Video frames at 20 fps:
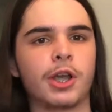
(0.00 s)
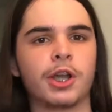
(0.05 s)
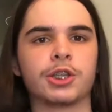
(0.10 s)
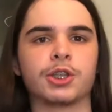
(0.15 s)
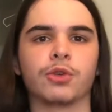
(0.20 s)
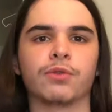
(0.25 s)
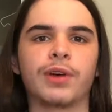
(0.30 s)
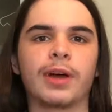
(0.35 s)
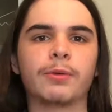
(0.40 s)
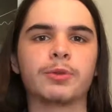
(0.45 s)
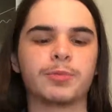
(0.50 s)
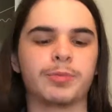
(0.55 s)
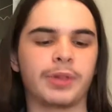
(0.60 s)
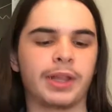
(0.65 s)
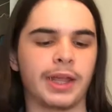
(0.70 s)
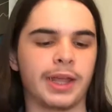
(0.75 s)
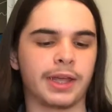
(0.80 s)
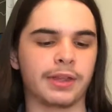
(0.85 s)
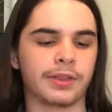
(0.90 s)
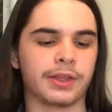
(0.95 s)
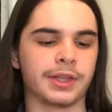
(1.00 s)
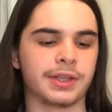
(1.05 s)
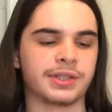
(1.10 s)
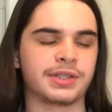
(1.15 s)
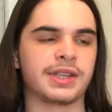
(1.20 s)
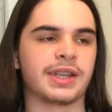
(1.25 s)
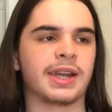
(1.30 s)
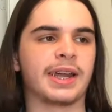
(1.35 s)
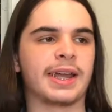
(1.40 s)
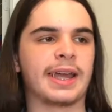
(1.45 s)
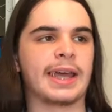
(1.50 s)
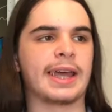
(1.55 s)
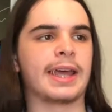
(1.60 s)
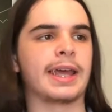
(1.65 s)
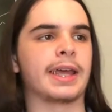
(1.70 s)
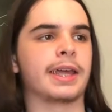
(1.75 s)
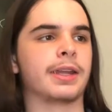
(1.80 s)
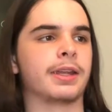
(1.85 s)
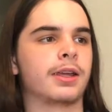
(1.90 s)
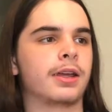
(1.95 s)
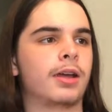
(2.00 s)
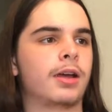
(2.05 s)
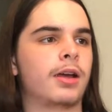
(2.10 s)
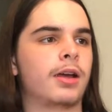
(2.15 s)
So if I was playing this and I had,